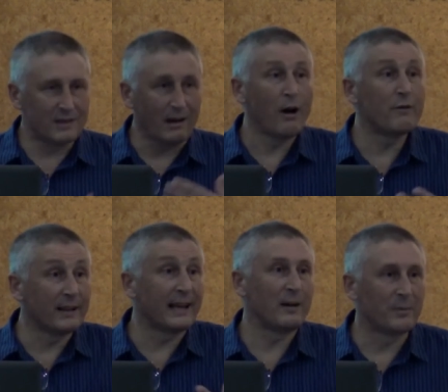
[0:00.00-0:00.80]

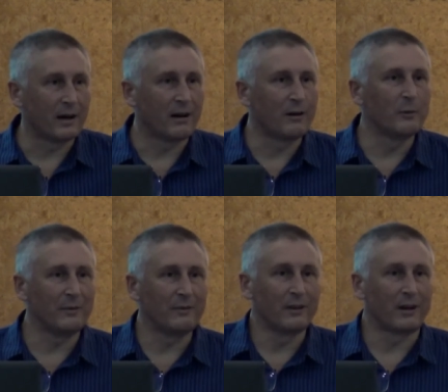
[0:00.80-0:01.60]
overlaid by a
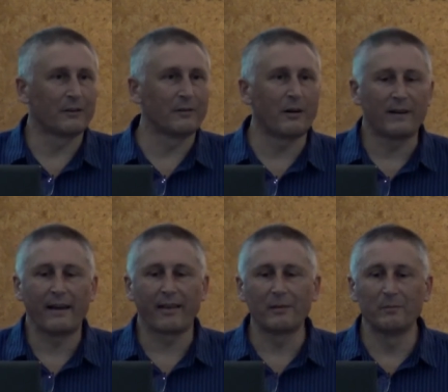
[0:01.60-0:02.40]
whole lot of
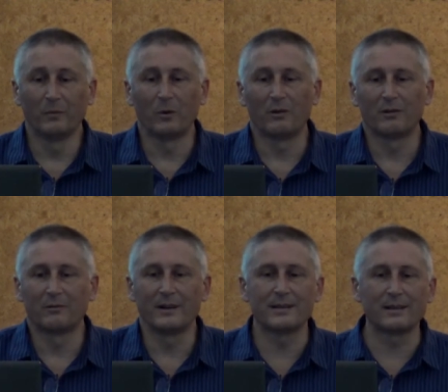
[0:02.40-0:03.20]
other more
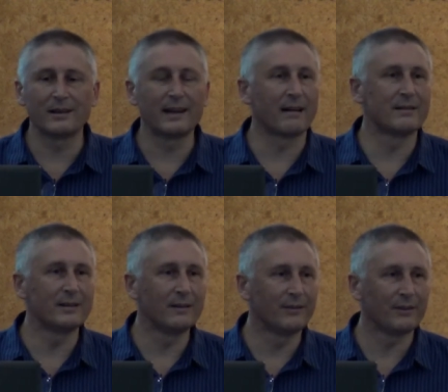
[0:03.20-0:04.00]
recent
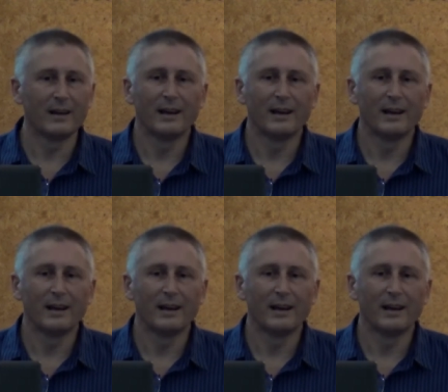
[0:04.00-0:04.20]
narratives.